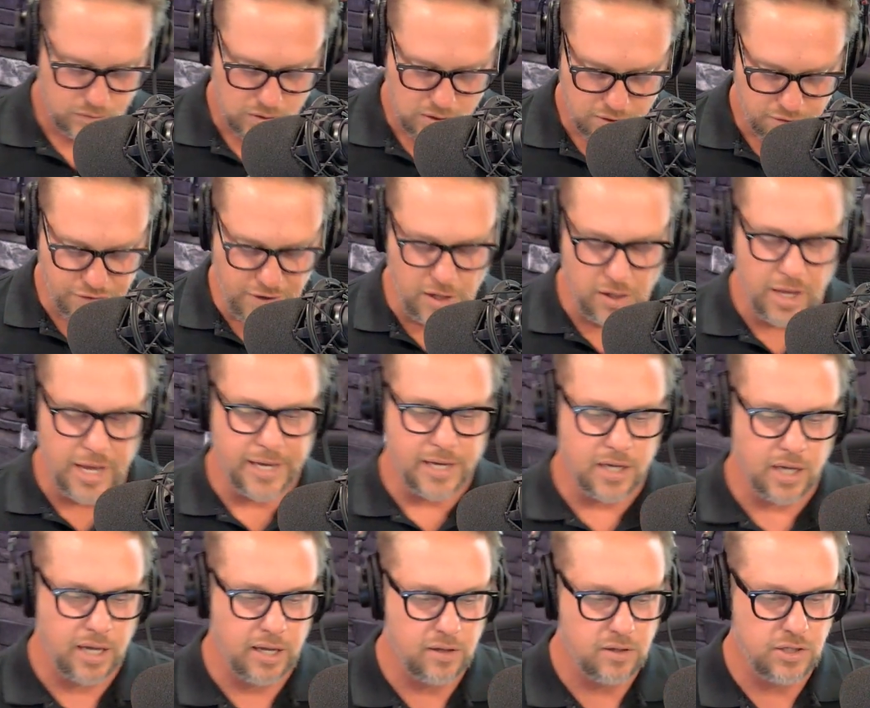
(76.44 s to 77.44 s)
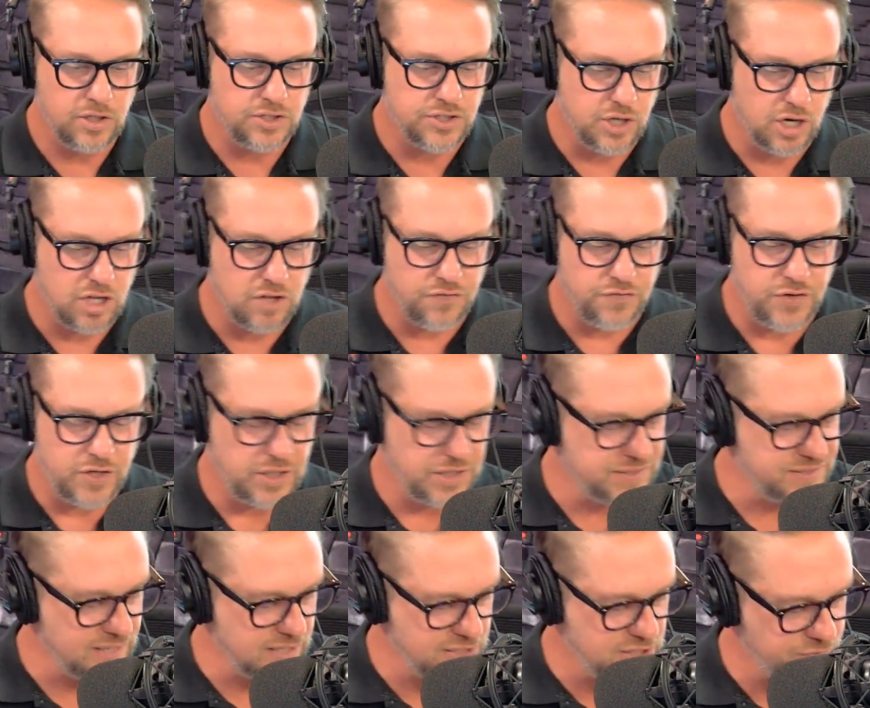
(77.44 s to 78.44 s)
You started to feel a
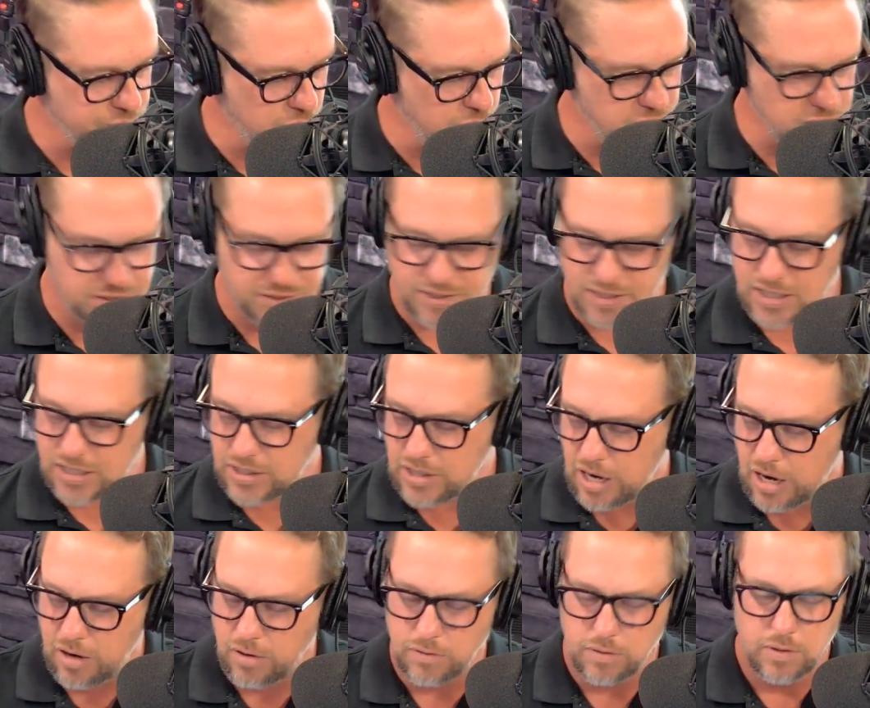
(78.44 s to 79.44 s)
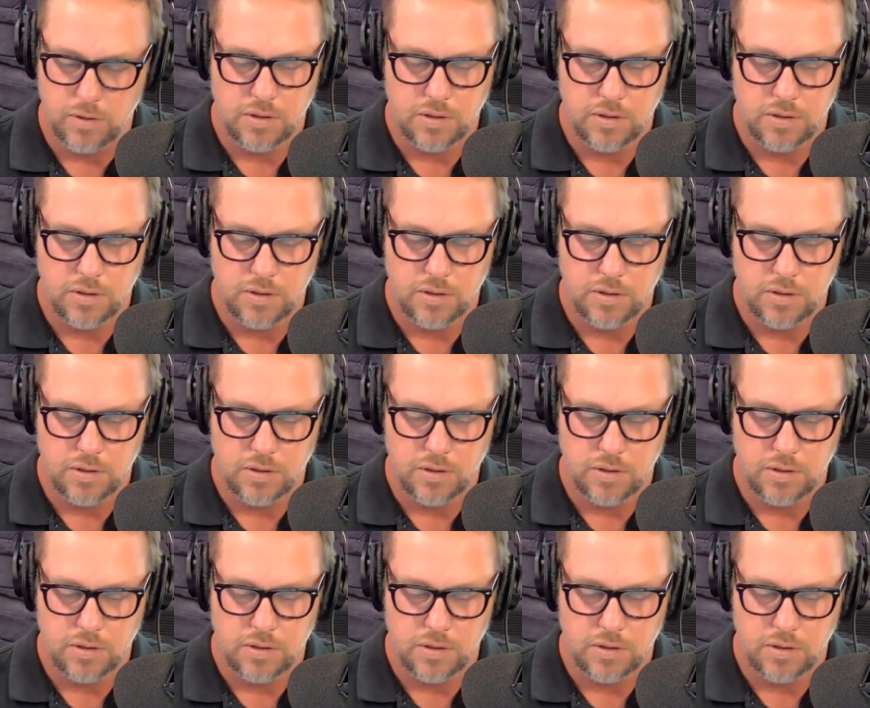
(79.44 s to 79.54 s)
sense of urgency in there?